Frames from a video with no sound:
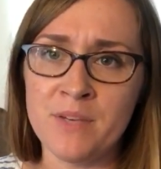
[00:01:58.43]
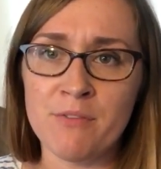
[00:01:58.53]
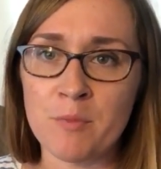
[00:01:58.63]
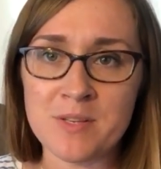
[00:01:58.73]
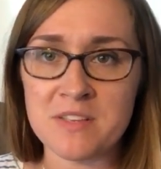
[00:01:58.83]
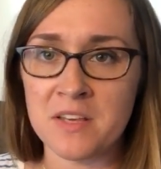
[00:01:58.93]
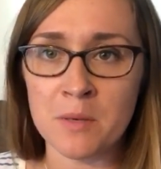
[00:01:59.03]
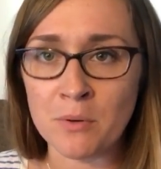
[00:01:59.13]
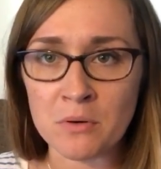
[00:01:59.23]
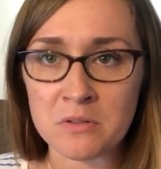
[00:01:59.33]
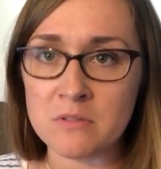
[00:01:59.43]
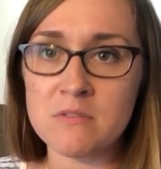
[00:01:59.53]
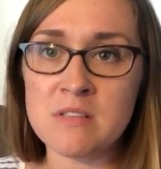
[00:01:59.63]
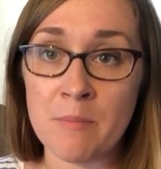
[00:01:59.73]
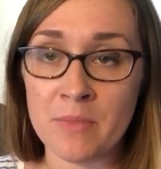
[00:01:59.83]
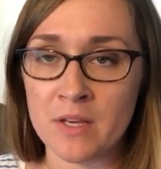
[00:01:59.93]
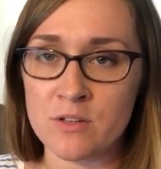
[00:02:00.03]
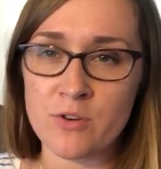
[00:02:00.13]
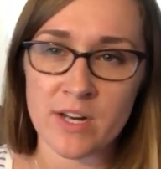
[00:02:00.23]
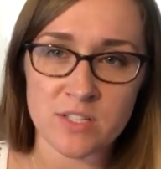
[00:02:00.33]
give her a piece of kibble or something,
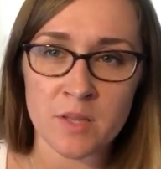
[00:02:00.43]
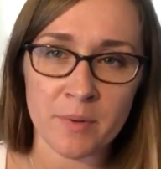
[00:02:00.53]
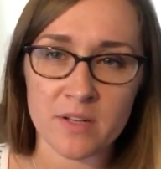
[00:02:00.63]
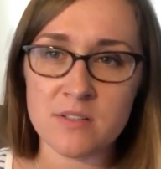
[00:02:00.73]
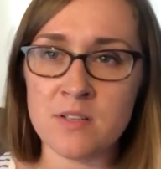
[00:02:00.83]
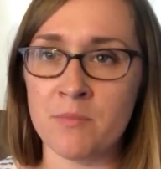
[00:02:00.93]
a scratch on the butt,